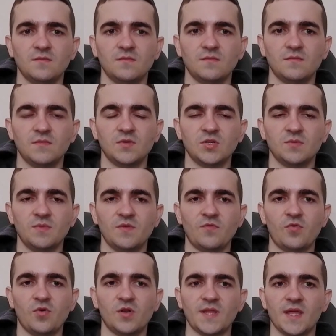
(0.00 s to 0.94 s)
bishop
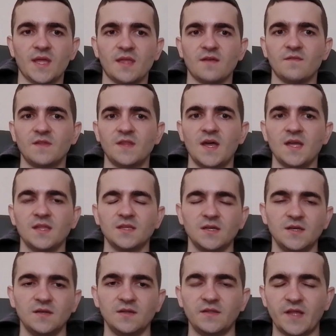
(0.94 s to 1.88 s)
b4 attacking the knight.
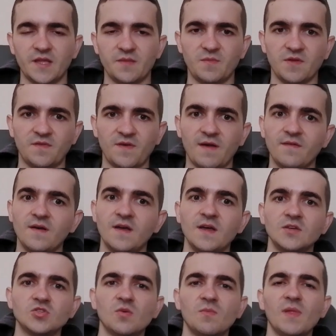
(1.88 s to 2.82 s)
Knight b5.
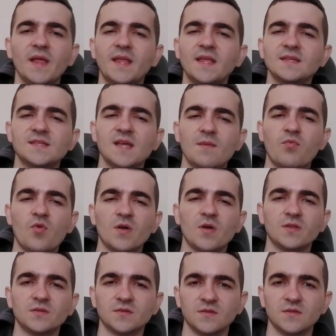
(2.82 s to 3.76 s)
So black is up
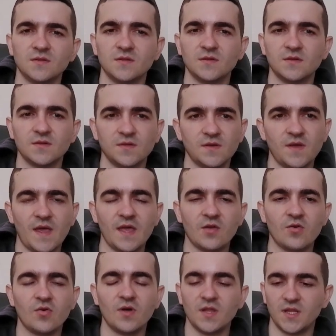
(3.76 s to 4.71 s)
what? A
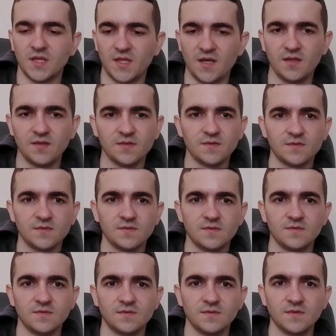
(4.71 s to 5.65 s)
rook and a knight?
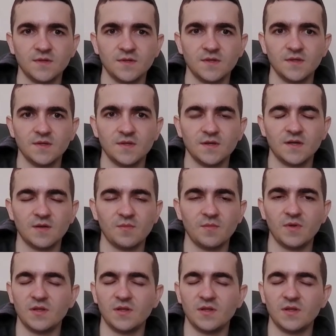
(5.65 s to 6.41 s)
Completely